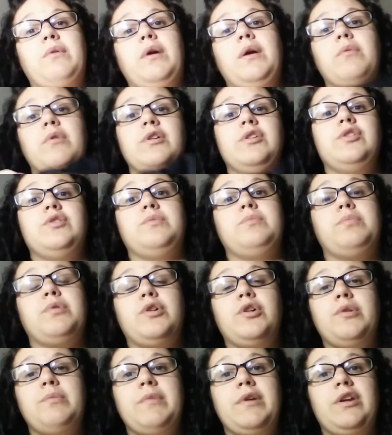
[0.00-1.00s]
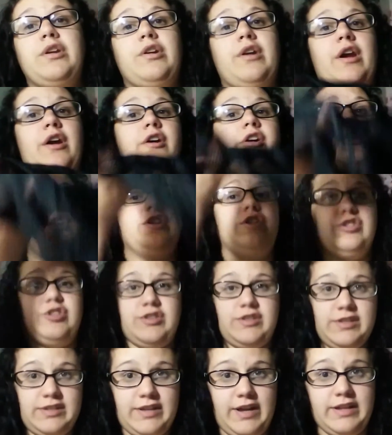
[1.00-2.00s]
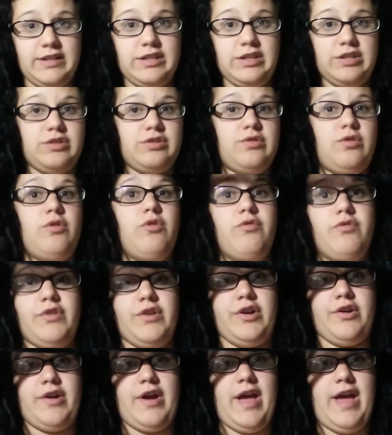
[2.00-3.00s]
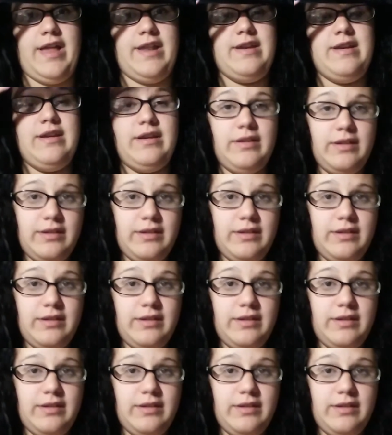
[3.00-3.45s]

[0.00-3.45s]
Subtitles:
way when you're perming your hair, you just slide this over your head.